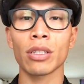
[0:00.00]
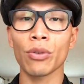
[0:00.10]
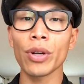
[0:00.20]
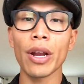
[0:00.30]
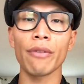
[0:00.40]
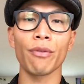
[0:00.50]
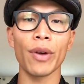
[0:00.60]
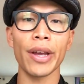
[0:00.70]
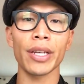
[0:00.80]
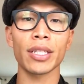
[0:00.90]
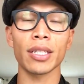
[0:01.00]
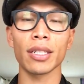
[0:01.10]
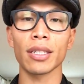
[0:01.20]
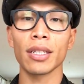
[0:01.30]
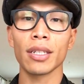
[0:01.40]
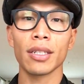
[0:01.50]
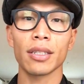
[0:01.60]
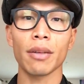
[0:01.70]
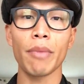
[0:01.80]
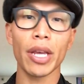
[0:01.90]
creative way to
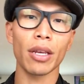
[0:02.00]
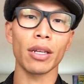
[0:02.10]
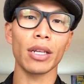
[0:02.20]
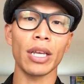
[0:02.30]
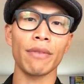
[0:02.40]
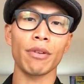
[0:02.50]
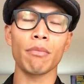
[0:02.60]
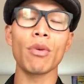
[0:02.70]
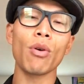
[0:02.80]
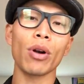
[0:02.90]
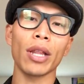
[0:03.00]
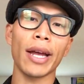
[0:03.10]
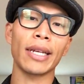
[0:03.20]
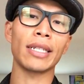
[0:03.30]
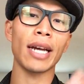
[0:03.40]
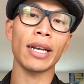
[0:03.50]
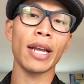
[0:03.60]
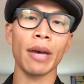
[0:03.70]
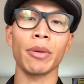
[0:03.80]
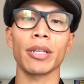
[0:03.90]
make it even more like
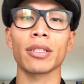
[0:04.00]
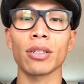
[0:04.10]
dynamic.